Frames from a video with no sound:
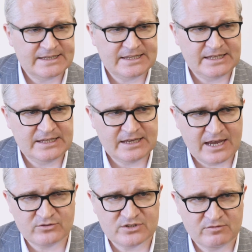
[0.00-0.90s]
the
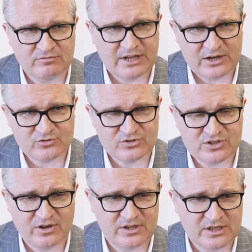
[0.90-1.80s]
outer lateral
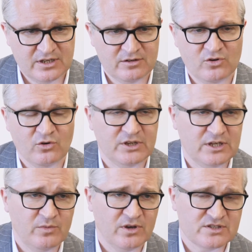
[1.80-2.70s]
side in a knock
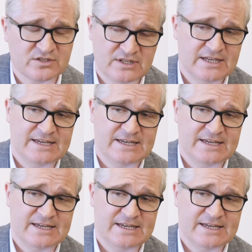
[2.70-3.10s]
kneed person,